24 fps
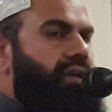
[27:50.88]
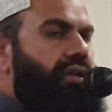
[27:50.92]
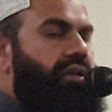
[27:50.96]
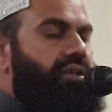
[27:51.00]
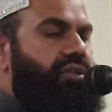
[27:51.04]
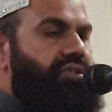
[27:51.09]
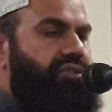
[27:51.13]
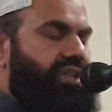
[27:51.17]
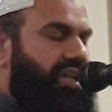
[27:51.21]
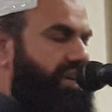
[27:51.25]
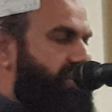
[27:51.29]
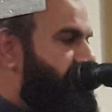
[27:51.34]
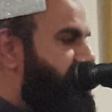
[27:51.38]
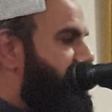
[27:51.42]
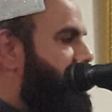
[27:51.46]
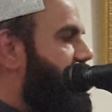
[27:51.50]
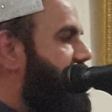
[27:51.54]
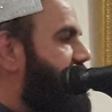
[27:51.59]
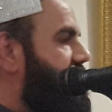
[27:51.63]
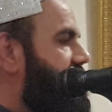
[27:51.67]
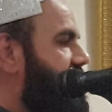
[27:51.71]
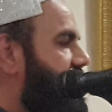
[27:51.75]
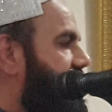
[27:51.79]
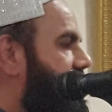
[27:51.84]
their
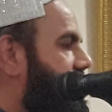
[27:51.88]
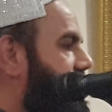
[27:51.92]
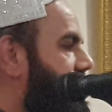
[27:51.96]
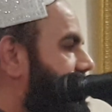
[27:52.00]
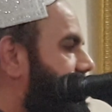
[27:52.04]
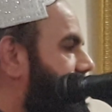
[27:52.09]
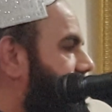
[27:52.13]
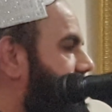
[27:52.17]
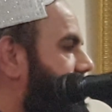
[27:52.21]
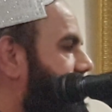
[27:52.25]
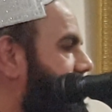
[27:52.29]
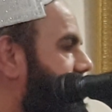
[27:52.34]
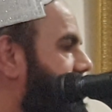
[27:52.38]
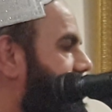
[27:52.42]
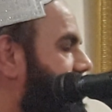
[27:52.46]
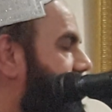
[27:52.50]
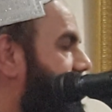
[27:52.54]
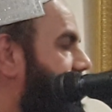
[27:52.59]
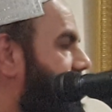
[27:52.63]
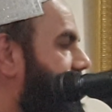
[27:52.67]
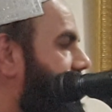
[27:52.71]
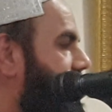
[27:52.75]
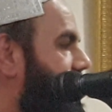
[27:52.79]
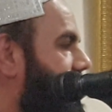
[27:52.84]
janazah. Yeah.
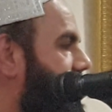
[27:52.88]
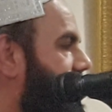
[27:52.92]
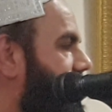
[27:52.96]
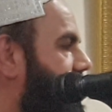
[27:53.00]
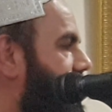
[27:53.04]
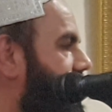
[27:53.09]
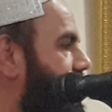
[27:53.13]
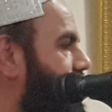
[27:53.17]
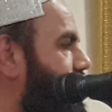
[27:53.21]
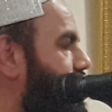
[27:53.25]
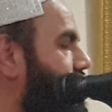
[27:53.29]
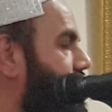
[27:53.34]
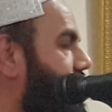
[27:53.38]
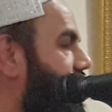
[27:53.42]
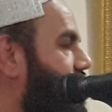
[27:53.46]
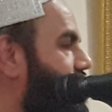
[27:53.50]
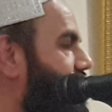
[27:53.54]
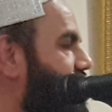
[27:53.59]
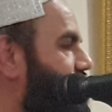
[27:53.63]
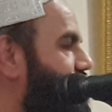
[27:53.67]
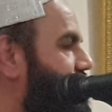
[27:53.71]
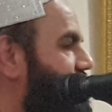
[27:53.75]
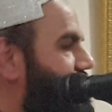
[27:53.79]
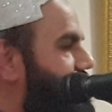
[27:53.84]
Today
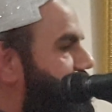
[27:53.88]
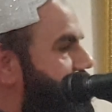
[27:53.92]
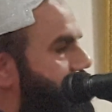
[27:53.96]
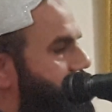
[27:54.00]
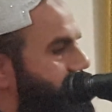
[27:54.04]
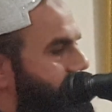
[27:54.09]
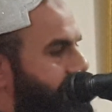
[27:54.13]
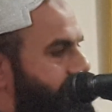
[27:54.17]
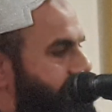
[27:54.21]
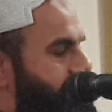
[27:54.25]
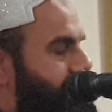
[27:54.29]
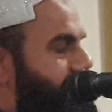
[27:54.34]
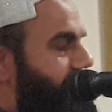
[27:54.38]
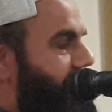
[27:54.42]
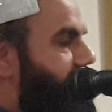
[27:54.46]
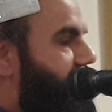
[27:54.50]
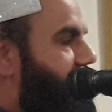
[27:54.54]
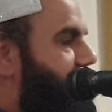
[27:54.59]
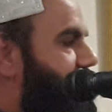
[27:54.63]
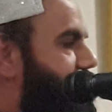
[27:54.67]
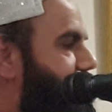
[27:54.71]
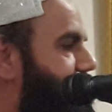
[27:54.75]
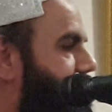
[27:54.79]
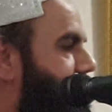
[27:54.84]
what we say,
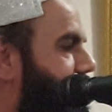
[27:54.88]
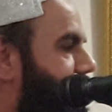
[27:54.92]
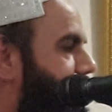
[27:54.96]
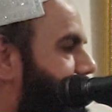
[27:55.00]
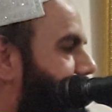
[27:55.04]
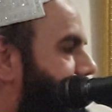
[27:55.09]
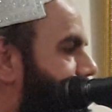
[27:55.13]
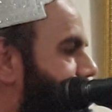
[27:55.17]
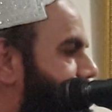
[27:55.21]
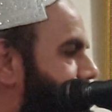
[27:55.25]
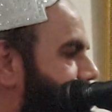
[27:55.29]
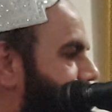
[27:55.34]
dad